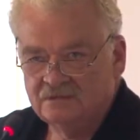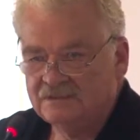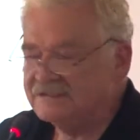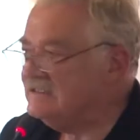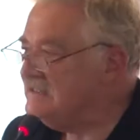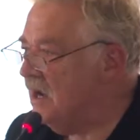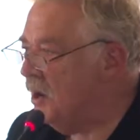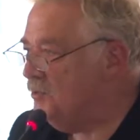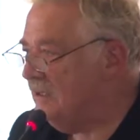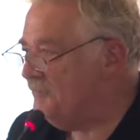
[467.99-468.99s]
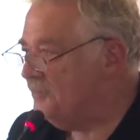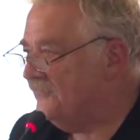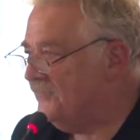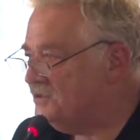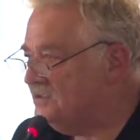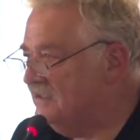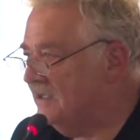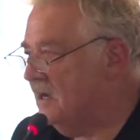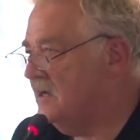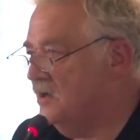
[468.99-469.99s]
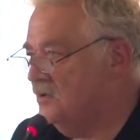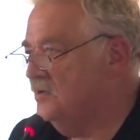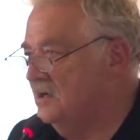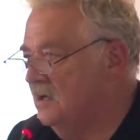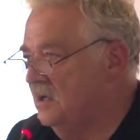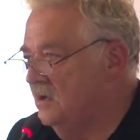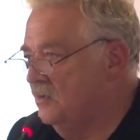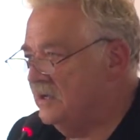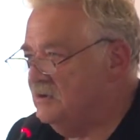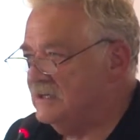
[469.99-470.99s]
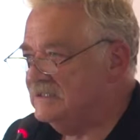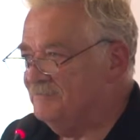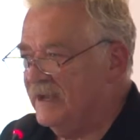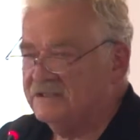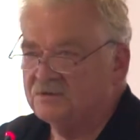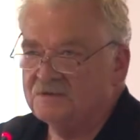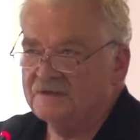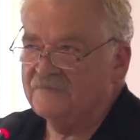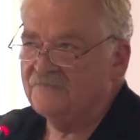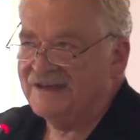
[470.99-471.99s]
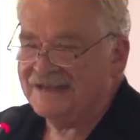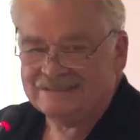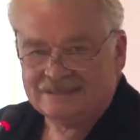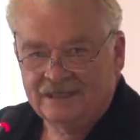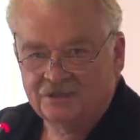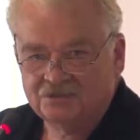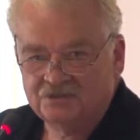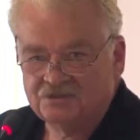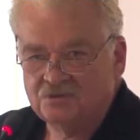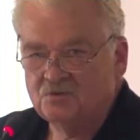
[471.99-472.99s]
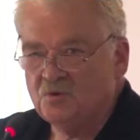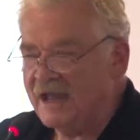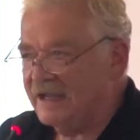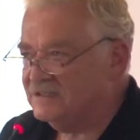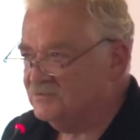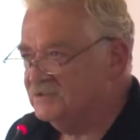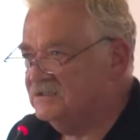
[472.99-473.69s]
This is the only profession that I know where you're expected to give guest lectures, to do extra